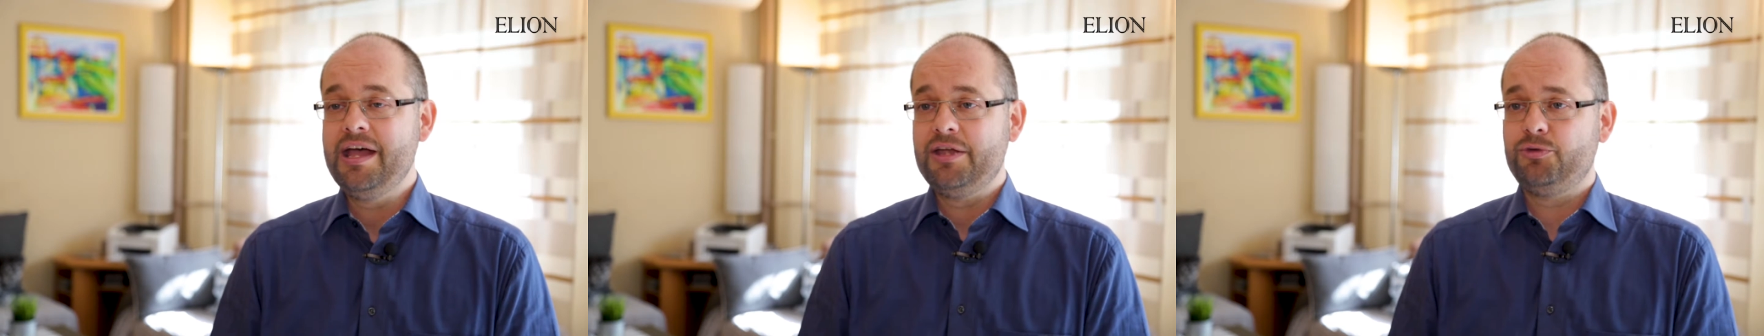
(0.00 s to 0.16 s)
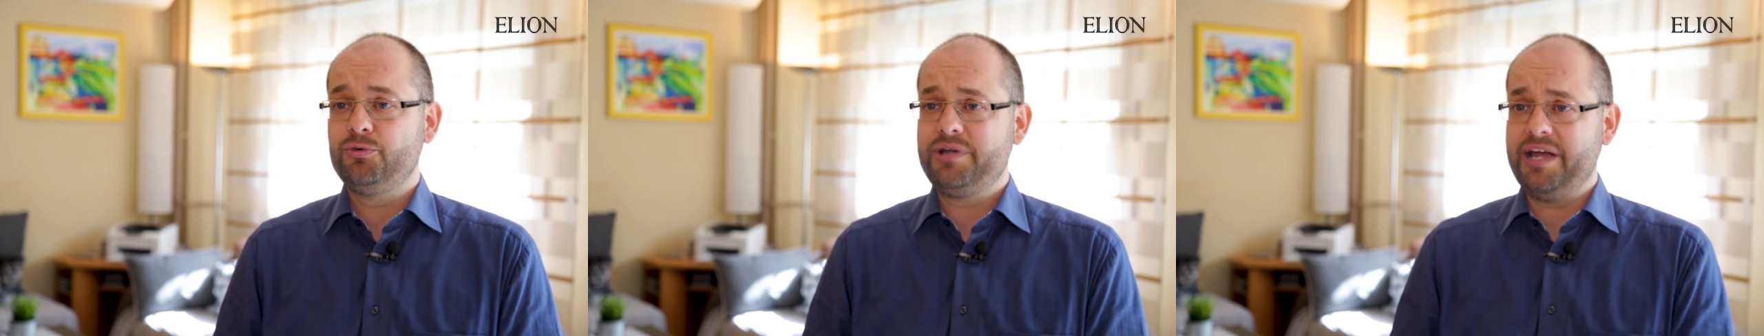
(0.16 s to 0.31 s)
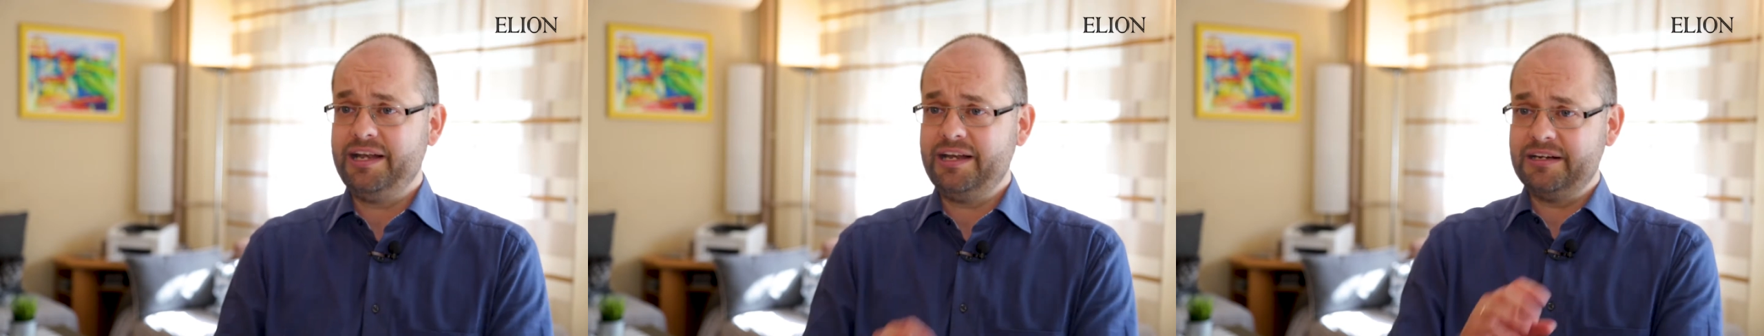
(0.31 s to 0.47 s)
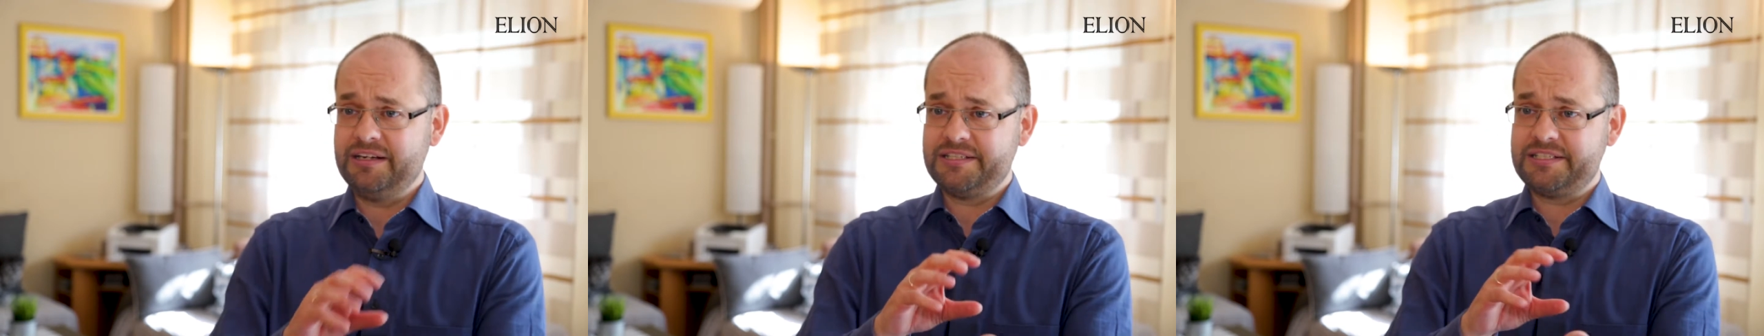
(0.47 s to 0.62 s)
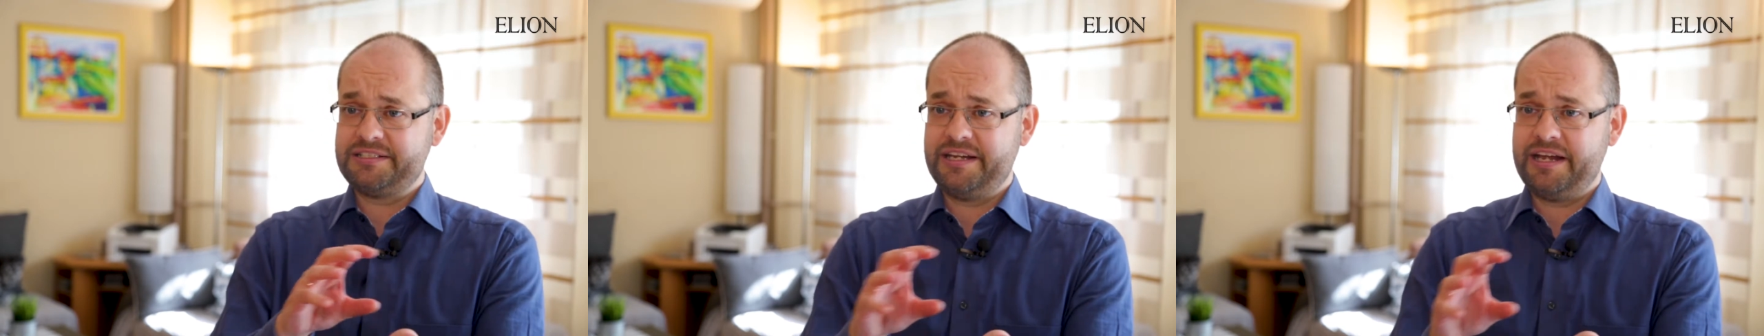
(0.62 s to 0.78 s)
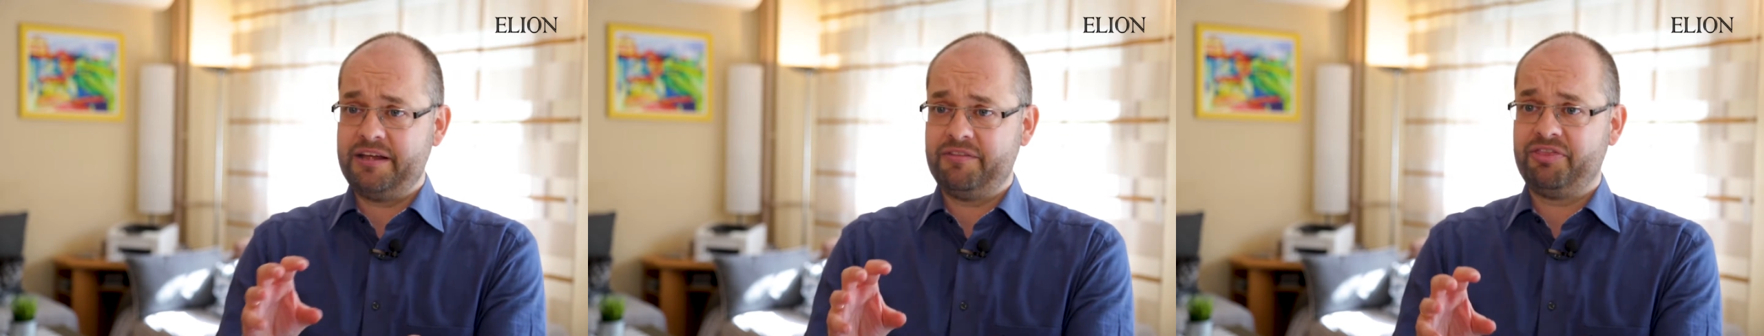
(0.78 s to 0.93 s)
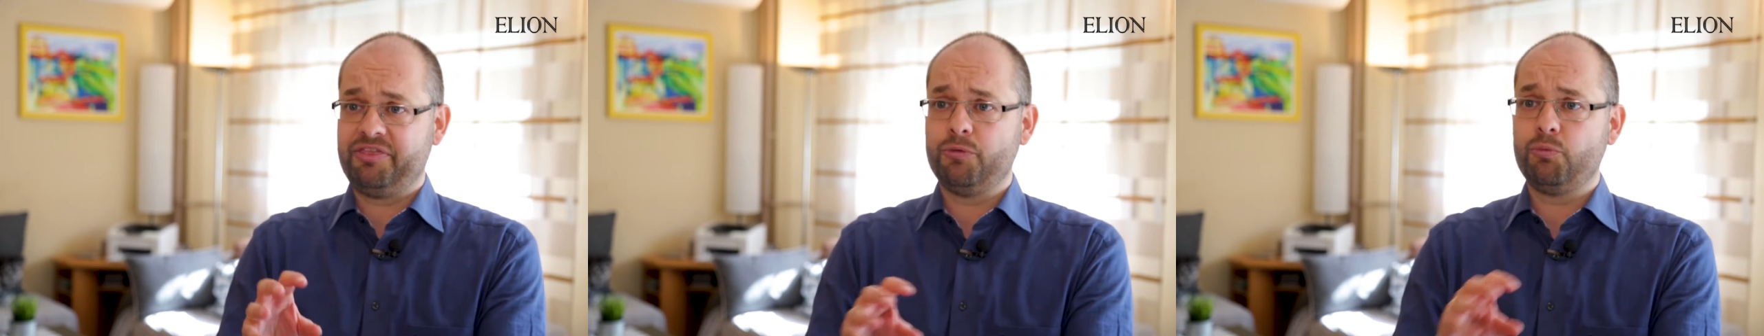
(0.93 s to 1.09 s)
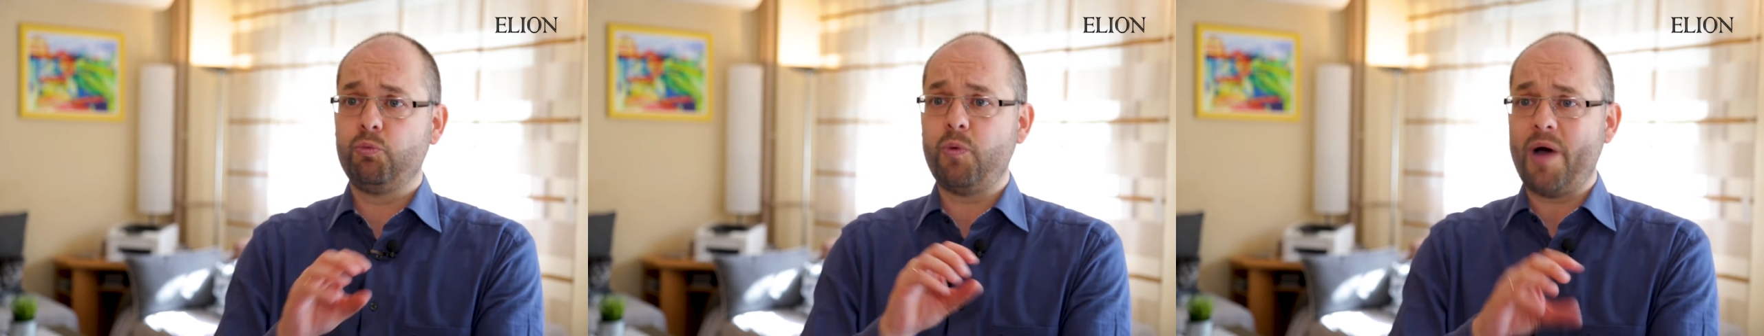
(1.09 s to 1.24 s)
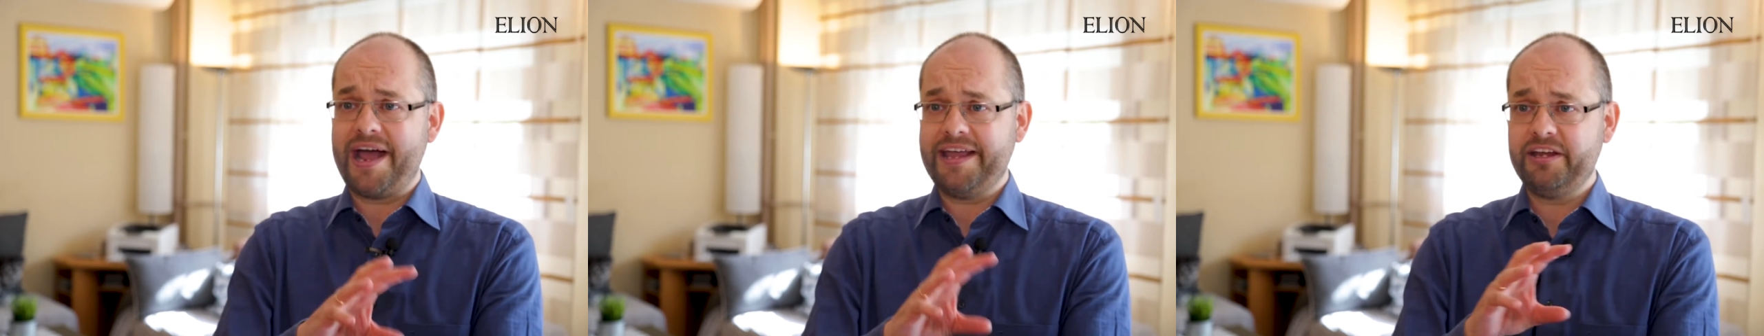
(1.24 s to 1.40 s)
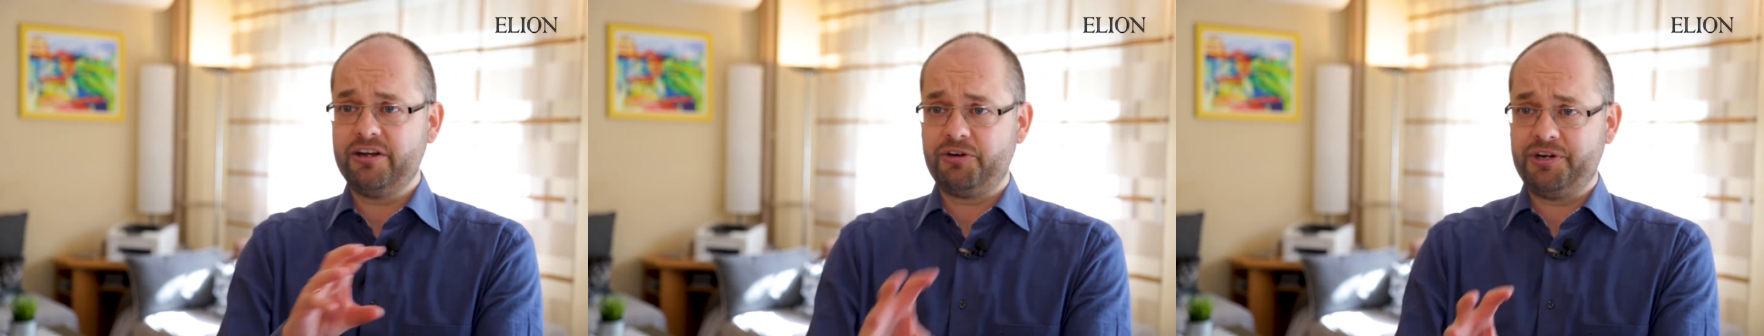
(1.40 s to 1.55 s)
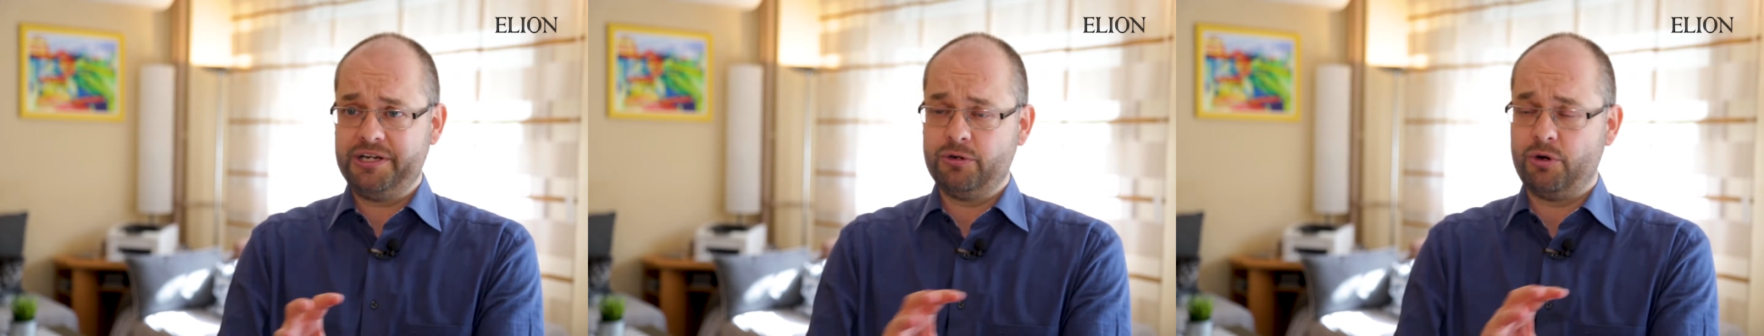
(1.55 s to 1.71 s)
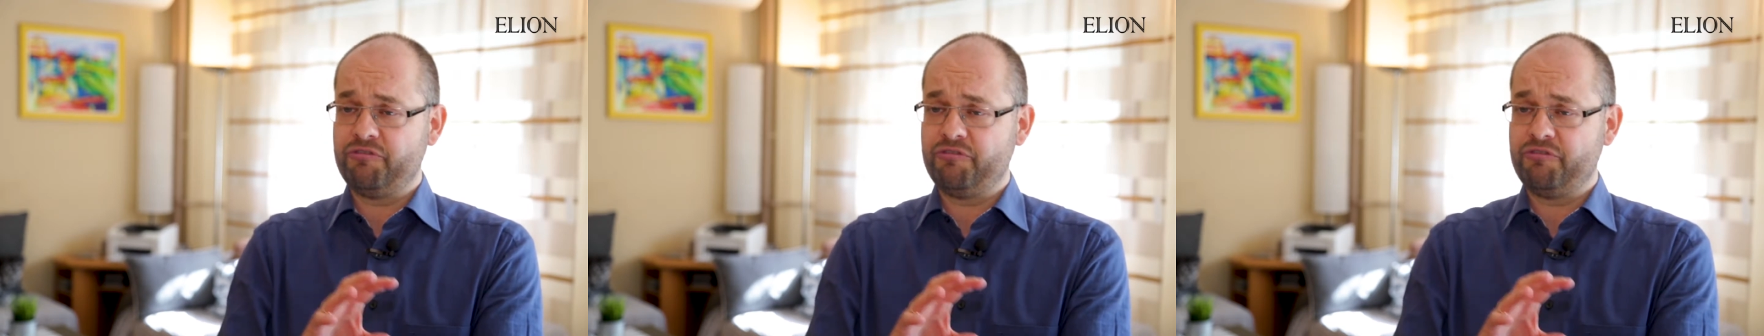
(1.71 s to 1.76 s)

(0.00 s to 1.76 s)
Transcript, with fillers: You can understand the wiring